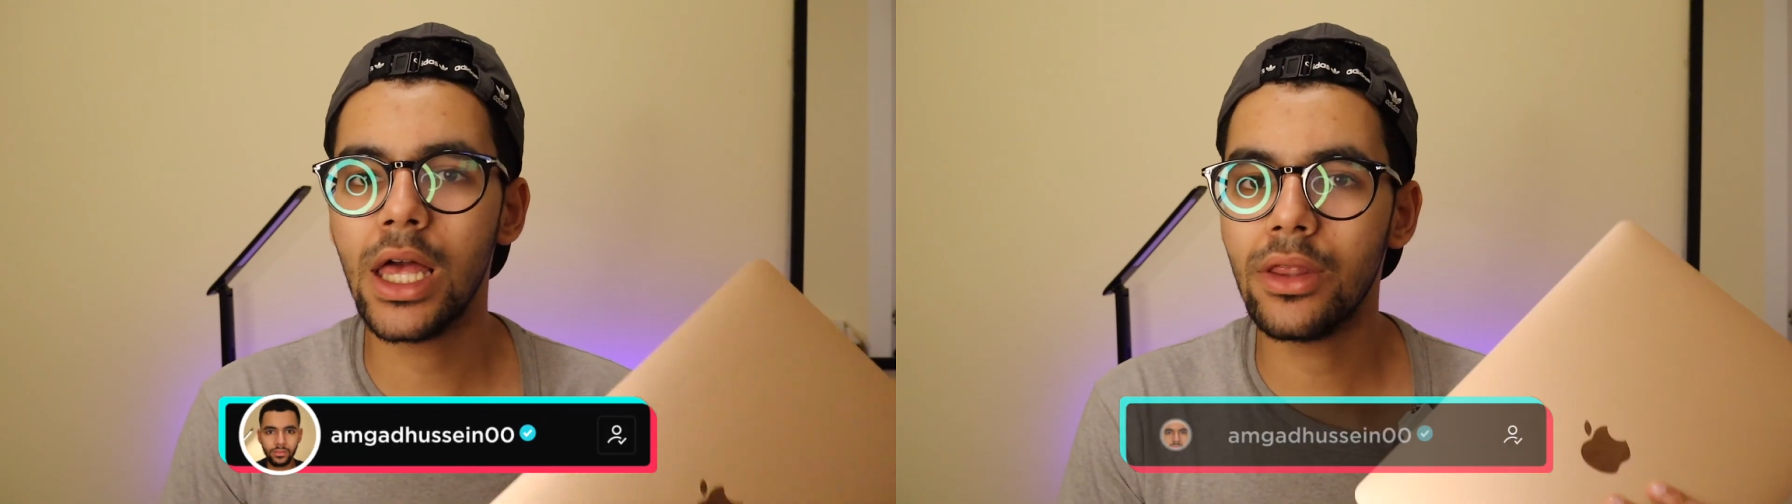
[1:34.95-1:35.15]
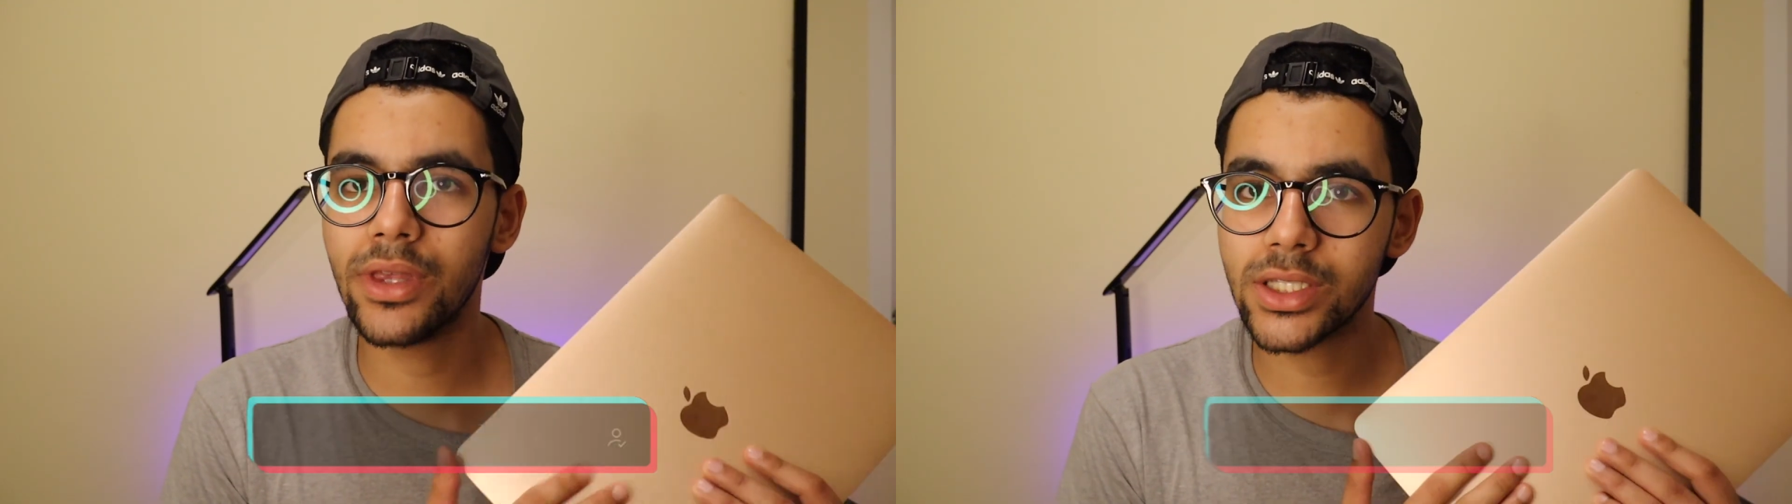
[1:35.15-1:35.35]

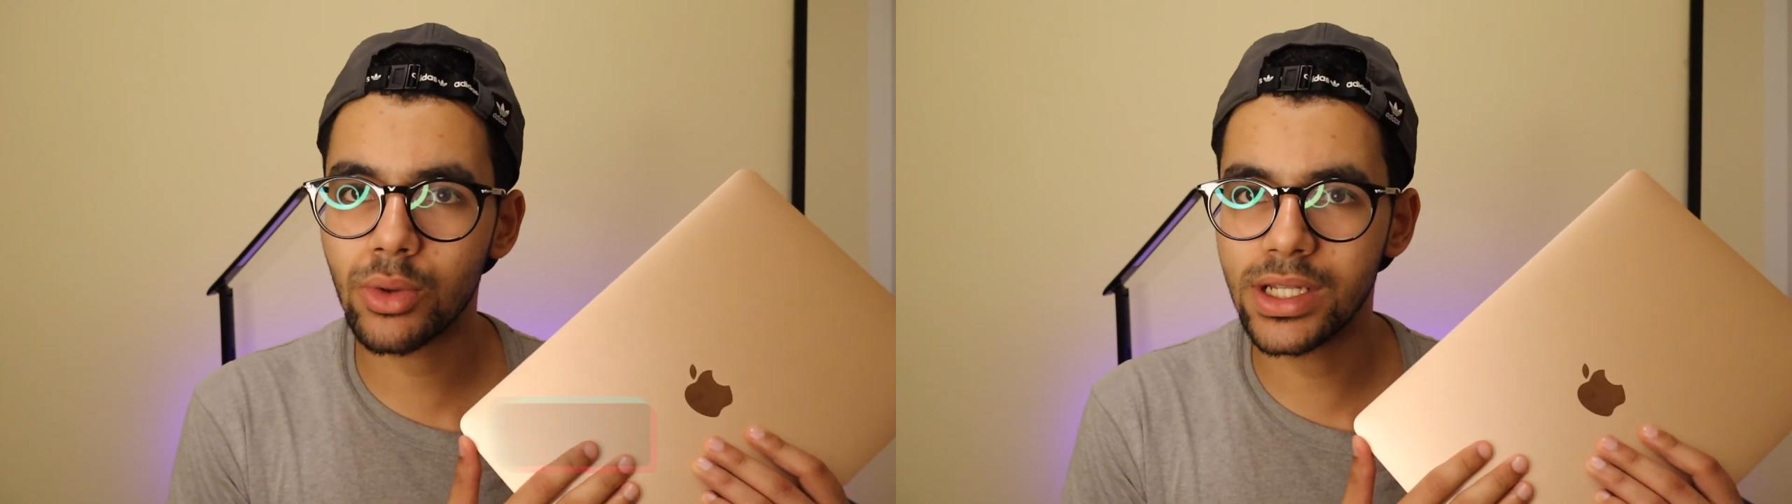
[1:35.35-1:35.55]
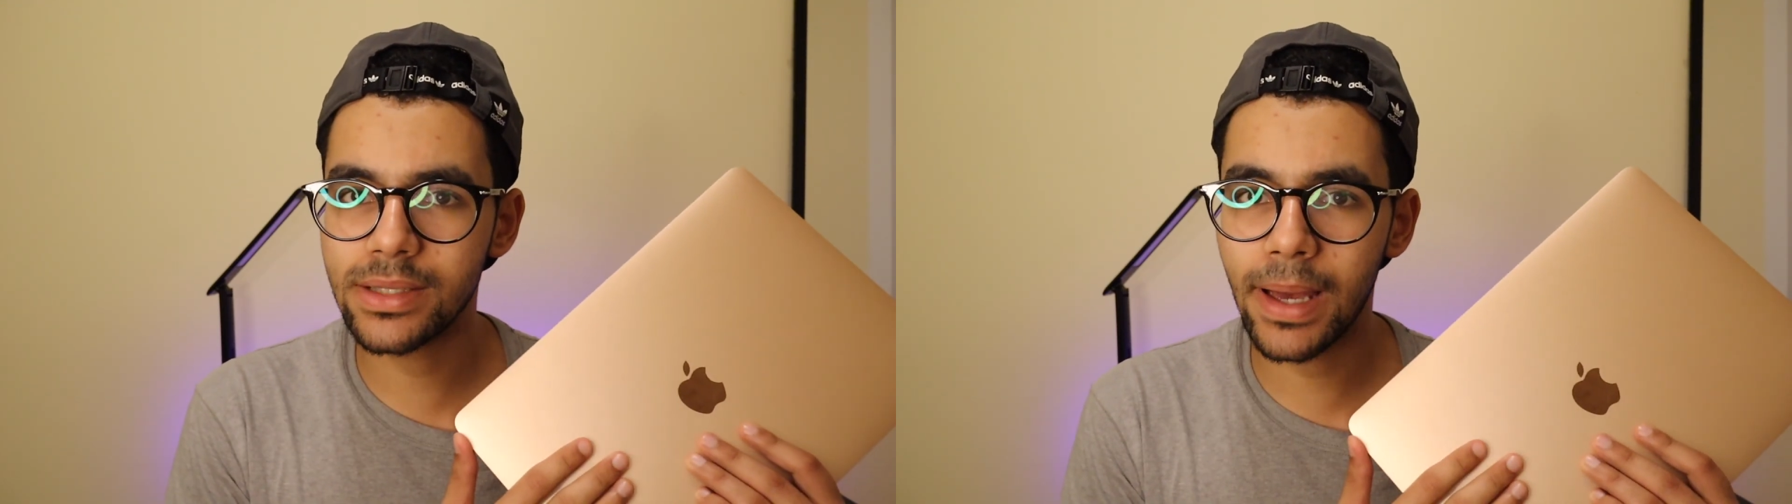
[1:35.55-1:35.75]
This
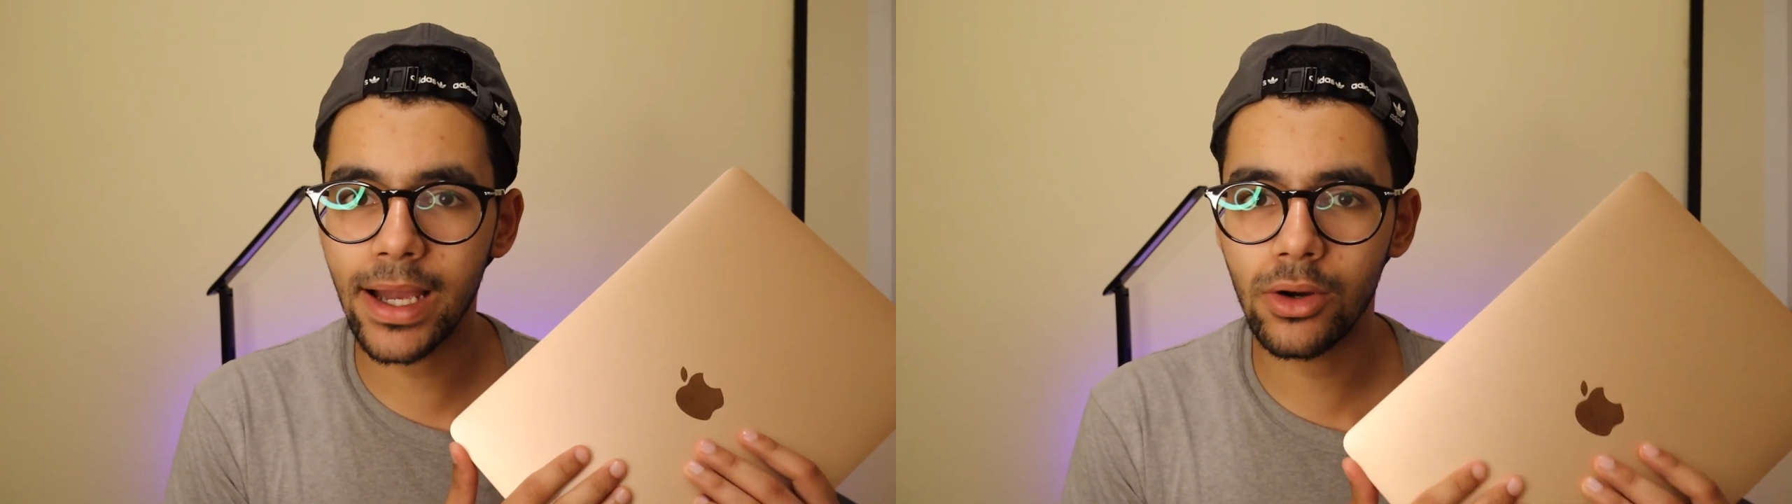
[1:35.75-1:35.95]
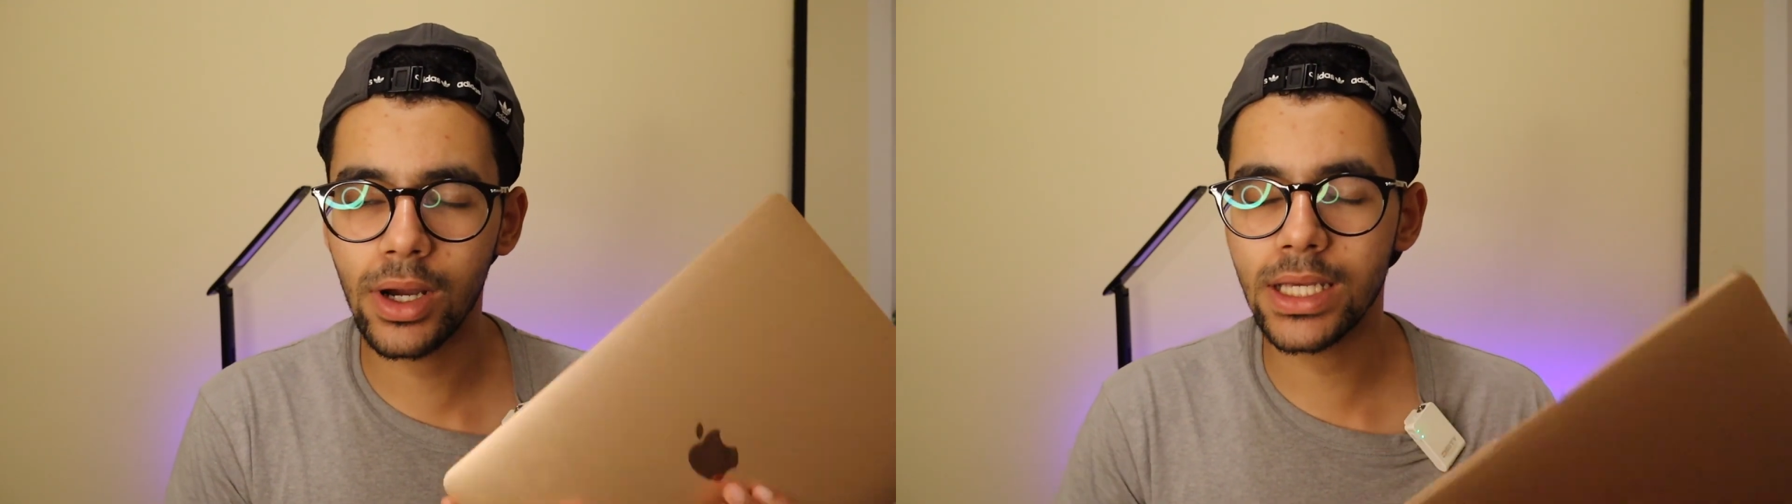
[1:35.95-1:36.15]
runs
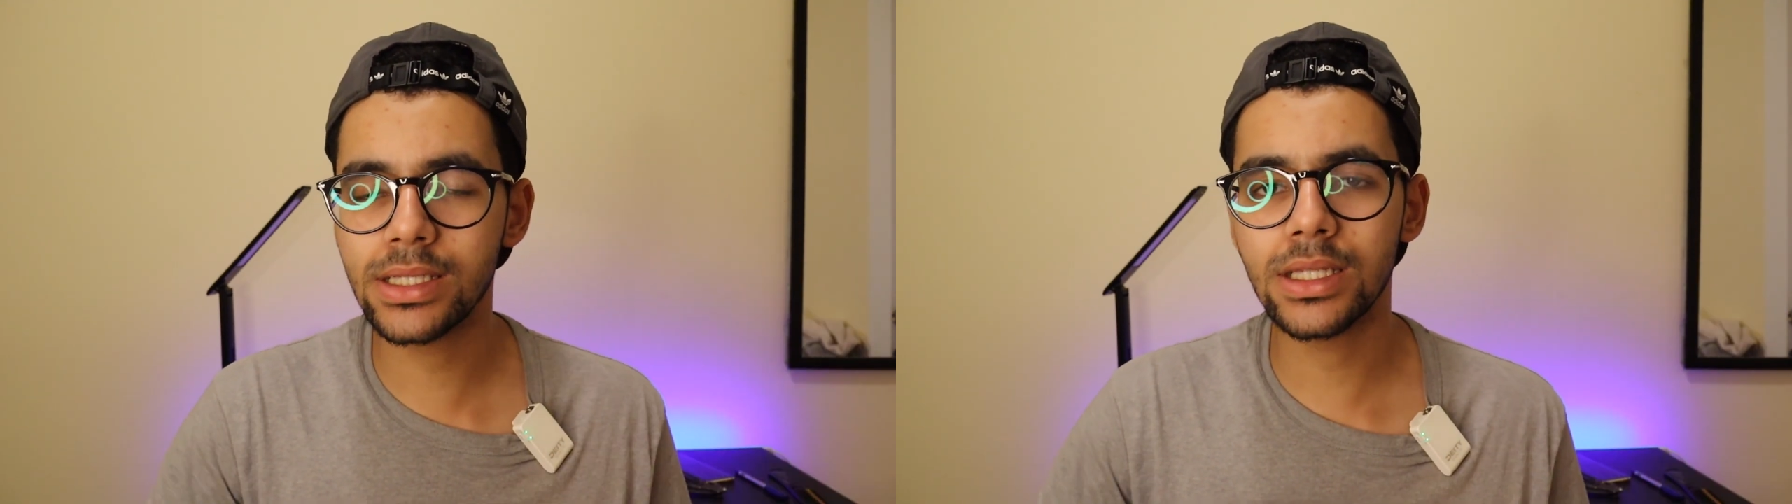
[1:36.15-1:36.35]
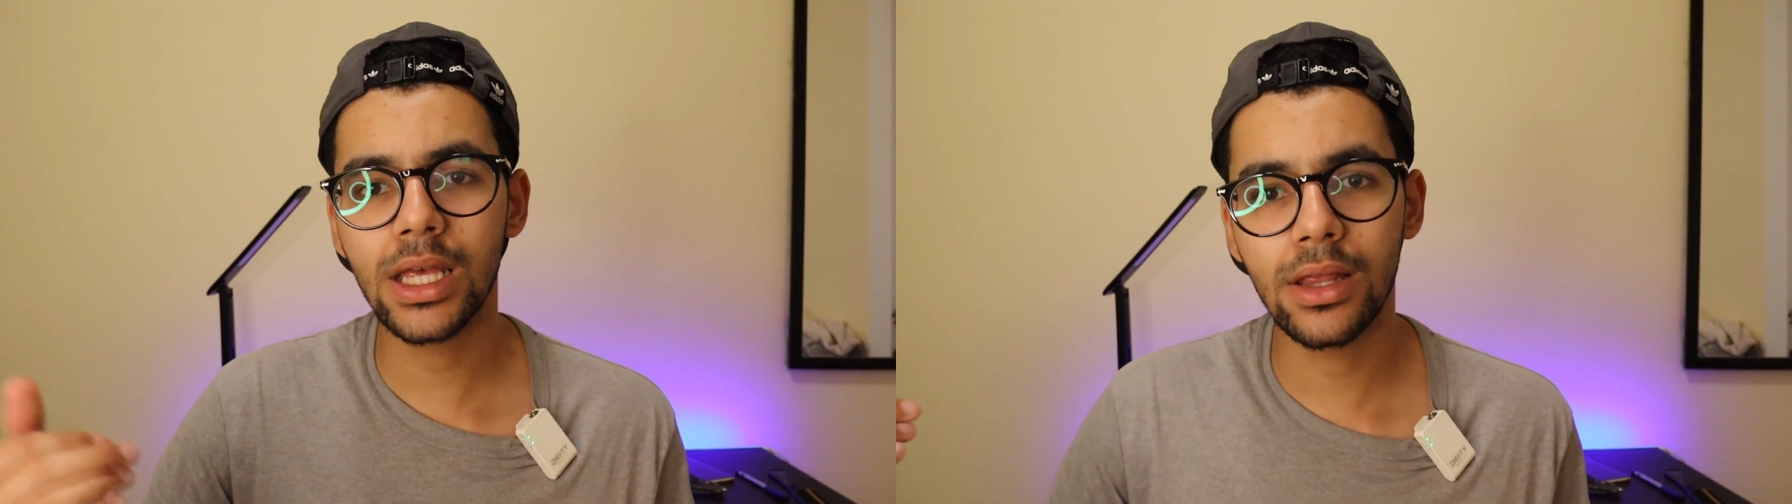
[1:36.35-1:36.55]
macOS,